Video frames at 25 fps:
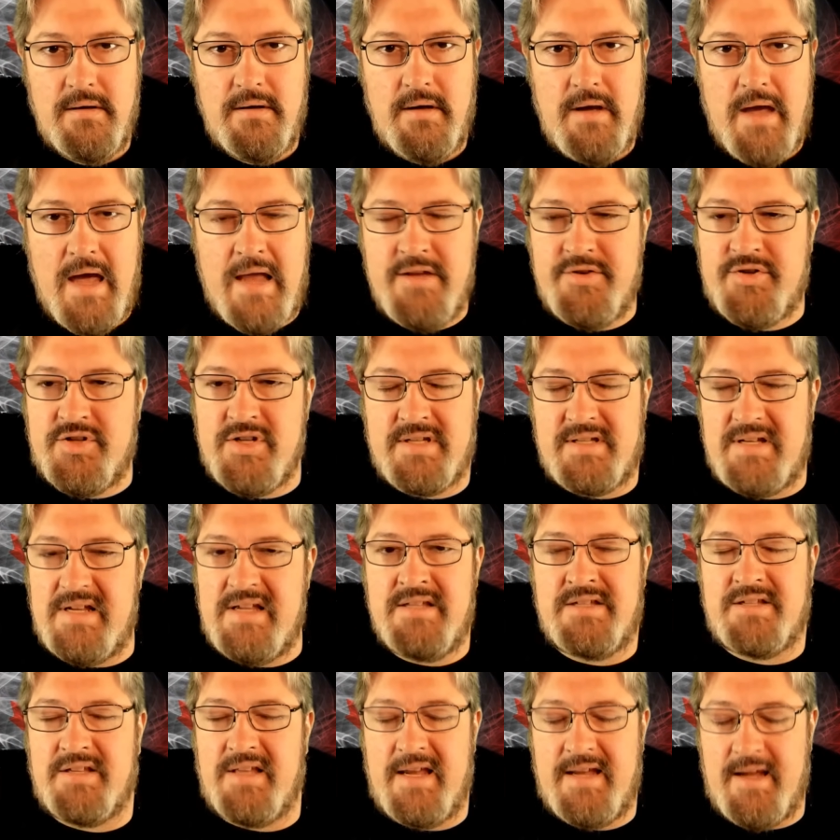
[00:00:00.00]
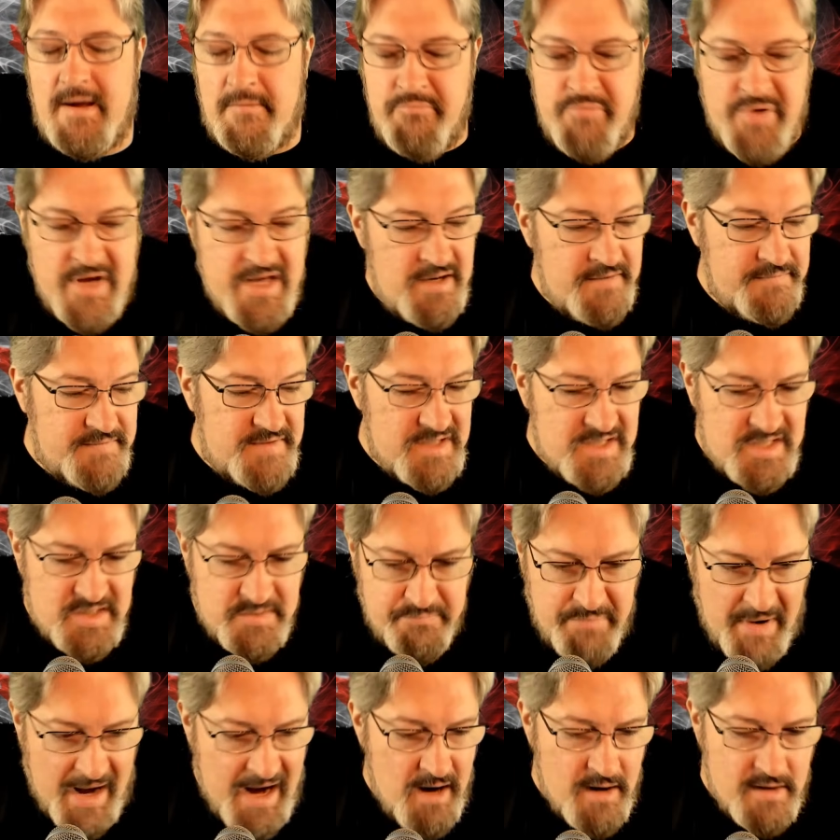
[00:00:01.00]
And it's like a pit of
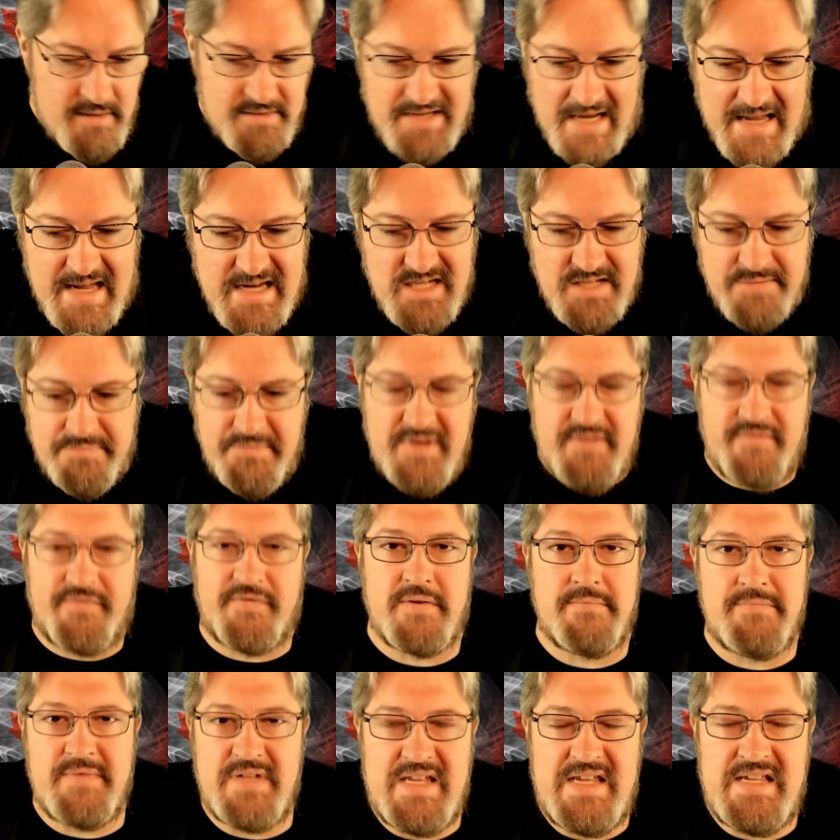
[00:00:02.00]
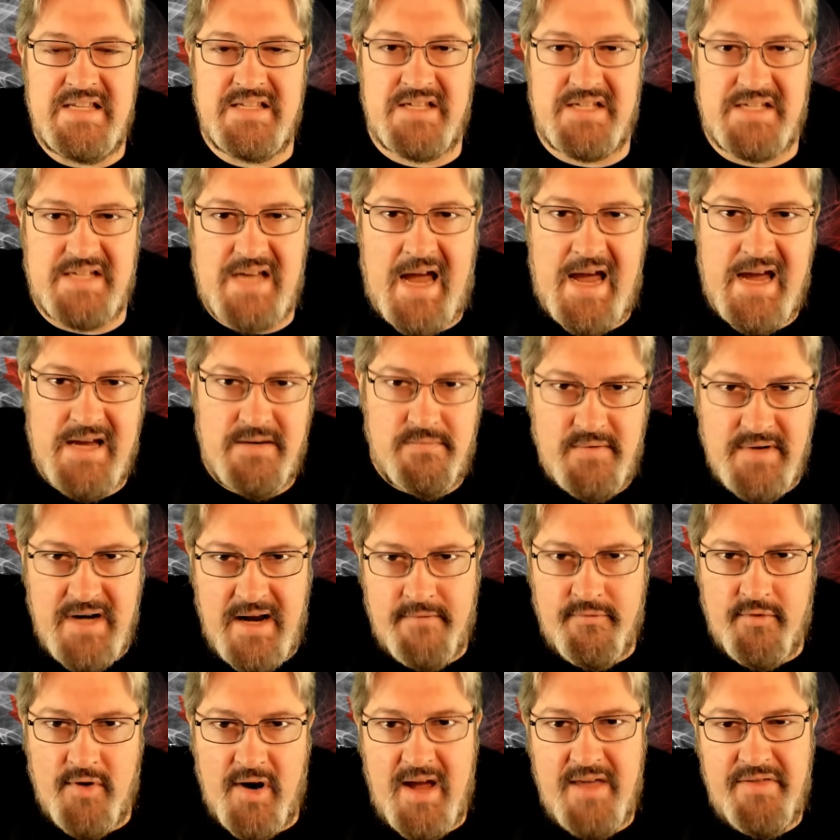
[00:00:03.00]
despair takes me from the inside
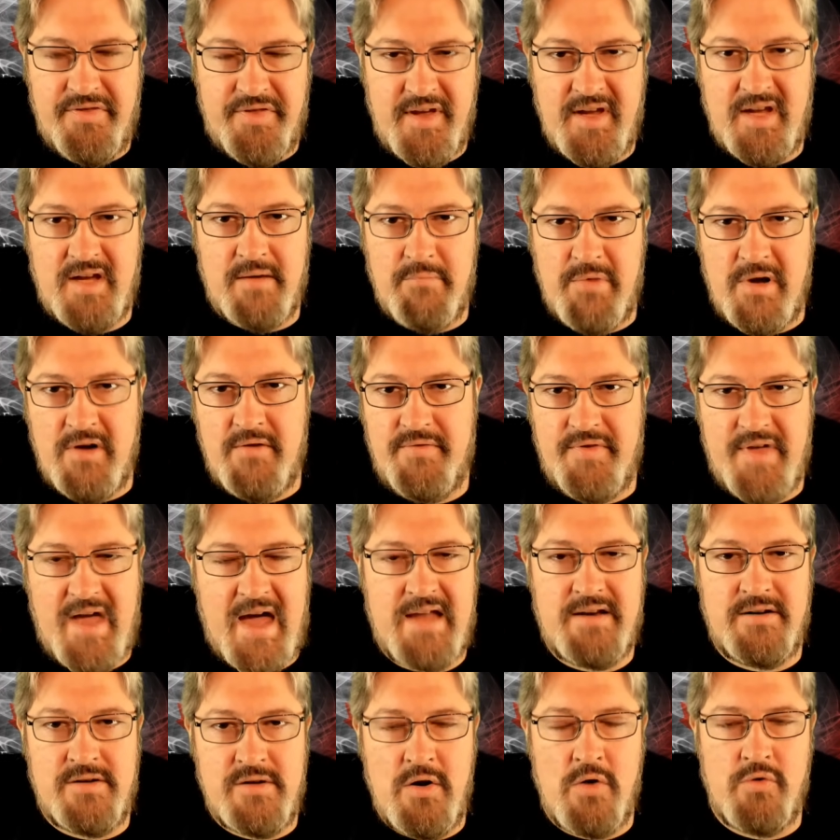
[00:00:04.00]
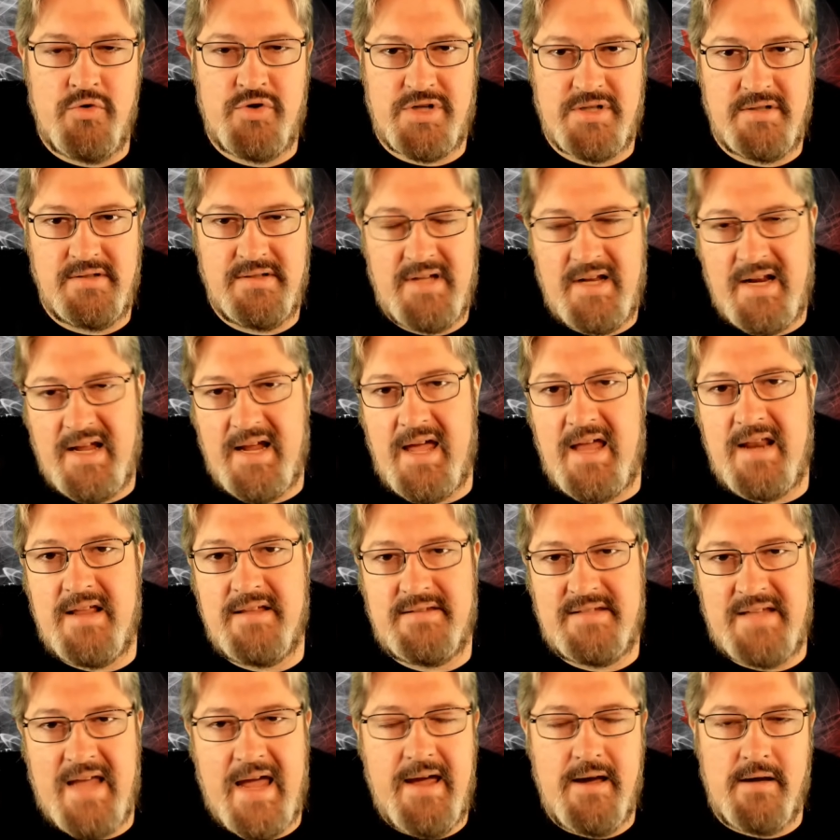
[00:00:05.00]
whenever I think about that notion that I got to
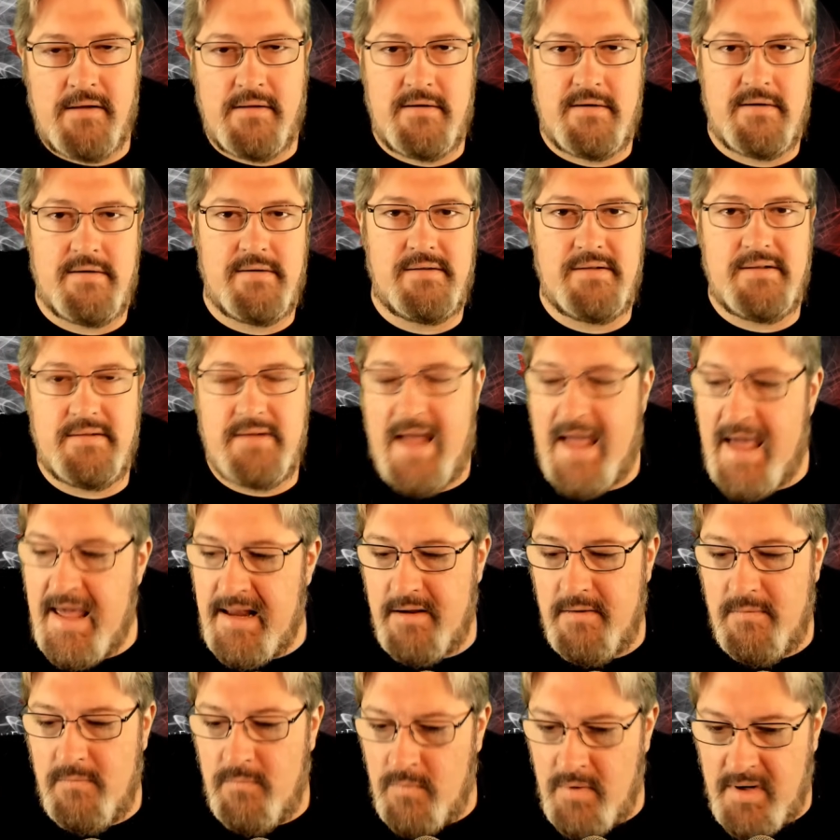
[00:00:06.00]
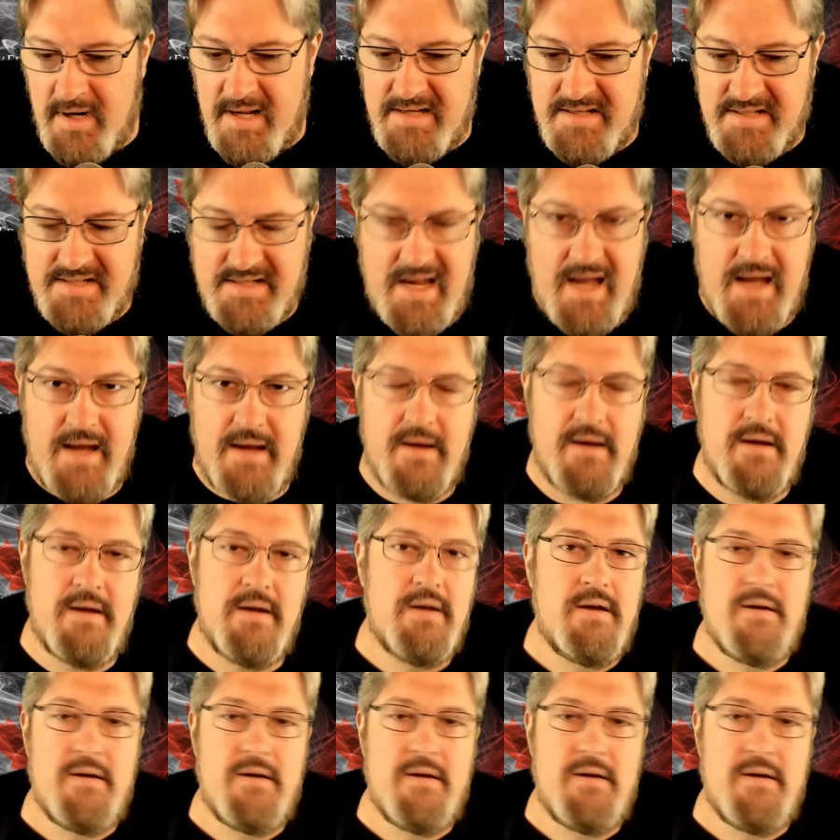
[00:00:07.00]
tailor and edit what I say.